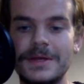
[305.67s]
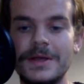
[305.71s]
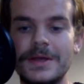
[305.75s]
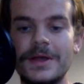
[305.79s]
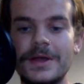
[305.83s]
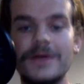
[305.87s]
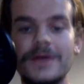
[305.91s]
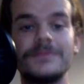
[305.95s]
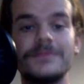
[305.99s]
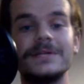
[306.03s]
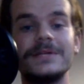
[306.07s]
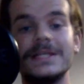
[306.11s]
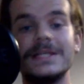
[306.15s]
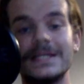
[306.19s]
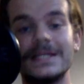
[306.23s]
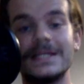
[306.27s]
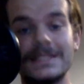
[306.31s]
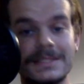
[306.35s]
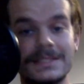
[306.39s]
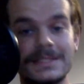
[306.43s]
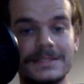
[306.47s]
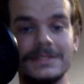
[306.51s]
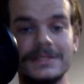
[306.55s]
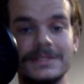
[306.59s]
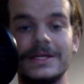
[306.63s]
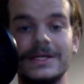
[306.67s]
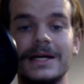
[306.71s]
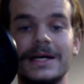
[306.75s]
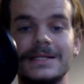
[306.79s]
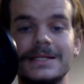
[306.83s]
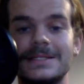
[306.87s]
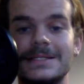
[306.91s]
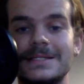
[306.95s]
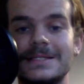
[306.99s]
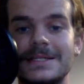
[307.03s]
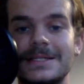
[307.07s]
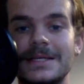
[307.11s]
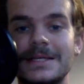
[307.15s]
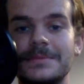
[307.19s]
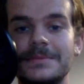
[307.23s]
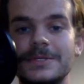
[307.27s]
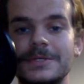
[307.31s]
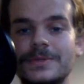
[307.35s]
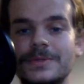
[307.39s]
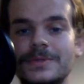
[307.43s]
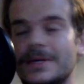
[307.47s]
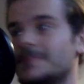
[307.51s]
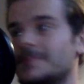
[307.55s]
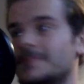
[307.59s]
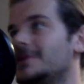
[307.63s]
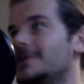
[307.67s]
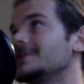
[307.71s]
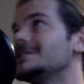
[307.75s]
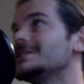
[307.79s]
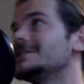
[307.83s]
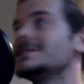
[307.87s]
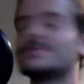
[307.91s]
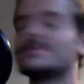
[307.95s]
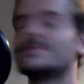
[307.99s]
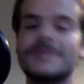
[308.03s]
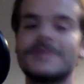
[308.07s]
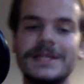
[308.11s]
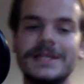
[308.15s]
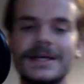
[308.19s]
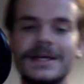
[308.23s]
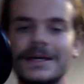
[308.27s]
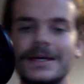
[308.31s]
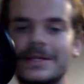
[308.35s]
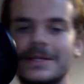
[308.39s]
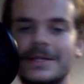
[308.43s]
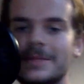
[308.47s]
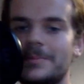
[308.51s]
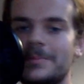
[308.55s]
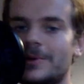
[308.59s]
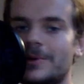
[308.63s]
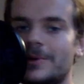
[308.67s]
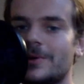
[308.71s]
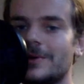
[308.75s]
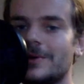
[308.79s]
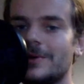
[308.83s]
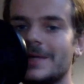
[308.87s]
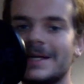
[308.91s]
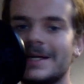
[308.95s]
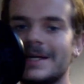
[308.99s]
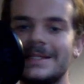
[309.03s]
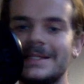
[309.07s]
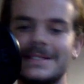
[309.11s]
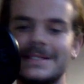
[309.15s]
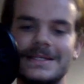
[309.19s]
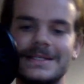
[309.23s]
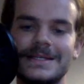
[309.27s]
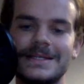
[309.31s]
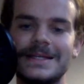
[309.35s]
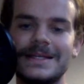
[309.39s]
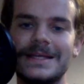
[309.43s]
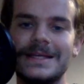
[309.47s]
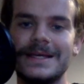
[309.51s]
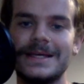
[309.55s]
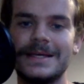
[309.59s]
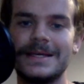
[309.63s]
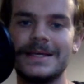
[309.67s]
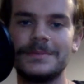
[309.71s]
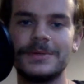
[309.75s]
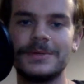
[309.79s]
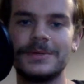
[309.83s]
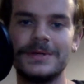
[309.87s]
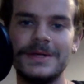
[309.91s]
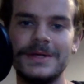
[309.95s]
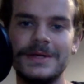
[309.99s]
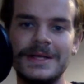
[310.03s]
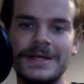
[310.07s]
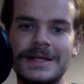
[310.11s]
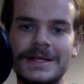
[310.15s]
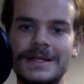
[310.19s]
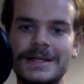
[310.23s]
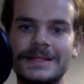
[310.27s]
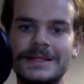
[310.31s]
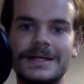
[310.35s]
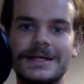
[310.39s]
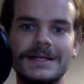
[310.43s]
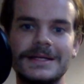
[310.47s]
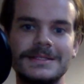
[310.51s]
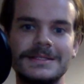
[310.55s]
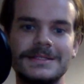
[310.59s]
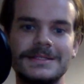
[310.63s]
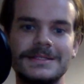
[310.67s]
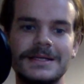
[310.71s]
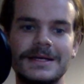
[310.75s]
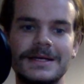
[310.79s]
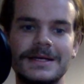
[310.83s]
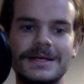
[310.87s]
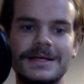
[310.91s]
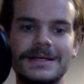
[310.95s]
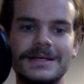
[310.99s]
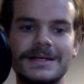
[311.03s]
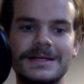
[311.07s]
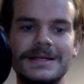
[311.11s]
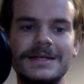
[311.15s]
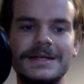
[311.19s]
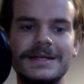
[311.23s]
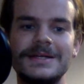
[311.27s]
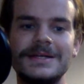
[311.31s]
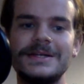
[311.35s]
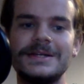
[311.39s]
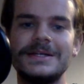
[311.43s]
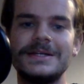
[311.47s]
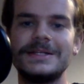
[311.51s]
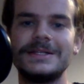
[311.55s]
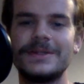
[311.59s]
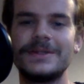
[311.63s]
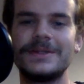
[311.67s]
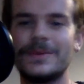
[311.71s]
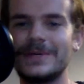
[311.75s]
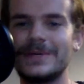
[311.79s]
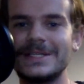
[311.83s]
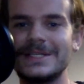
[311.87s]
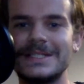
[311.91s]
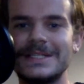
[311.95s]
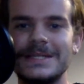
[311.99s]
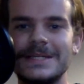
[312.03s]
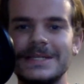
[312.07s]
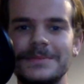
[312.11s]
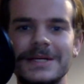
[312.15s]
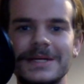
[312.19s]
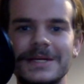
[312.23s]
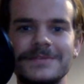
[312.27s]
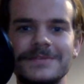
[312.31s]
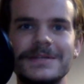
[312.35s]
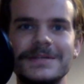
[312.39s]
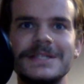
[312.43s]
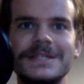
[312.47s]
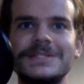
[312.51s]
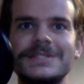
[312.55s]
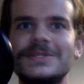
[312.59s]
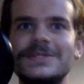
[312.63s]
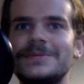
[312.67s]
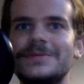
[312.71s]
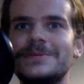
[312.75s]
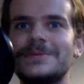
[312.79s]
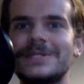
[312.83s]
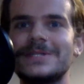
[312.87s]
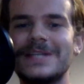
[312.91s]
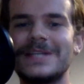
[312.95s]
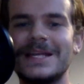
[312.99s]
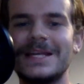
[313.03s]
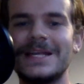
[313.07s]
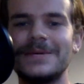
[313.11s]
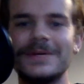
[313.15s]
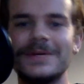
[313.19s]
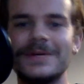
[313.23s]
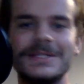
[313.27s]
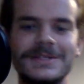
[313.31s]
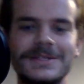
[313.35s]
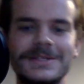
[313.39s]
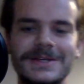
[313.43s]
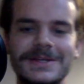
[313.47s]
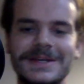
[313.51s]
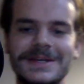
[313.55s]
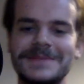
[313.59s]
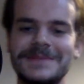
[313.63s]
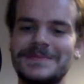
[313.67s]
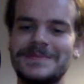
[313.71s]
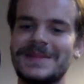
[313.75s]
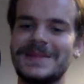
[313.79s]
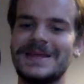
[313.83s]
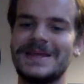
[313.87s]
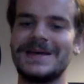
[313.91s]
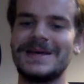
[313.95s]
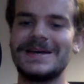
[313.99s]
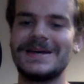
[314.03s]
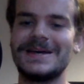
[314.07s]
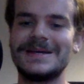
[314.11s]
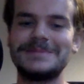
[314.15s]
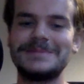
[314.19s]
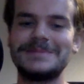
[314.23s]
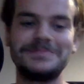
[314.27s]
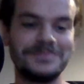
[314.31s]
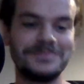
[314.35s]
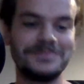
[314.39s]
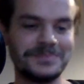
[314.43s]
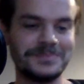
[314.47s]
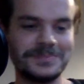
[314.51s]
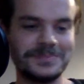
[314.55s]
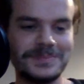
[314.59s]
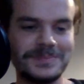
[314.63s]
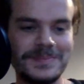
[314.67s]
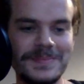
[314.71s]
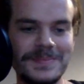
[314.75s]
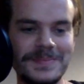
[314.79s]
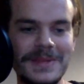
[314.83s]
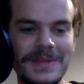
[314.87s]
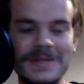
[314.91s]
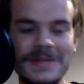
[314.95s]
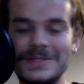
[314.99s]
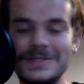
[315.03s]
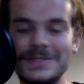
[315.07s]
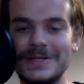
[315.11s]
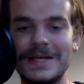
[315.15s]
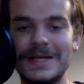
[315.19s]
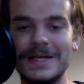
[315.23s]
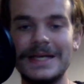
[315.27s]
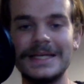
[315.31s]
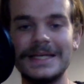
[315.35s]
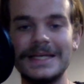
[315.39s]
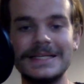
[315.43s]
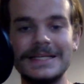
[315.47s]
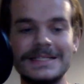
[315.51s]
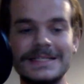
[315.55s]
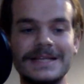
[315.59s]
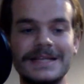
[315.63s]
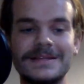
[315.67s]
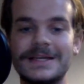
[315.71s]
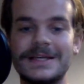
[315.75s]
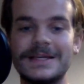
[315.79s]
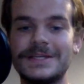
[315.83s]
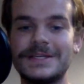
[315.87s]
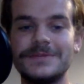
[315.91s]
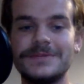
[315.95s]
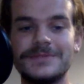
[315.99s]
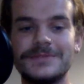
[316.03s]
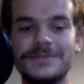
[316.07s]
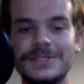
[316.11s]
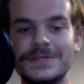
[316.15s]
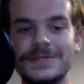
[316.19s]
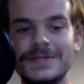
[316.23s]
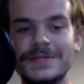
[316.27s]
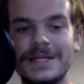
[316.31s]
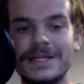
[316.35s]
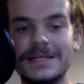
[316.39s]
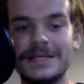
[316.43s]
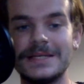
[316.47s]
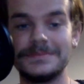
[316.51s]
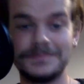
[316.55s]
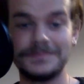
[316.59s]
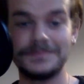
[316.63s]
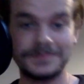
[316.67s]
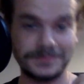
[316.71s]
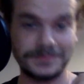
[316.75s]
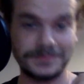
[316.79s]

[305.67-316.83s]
Hopefully you guys can see me as well. Apologies for the poor lighting in here, but that's you don't want to see my face too much anyway, do you? So yeah, like I said, thank you for tuning in.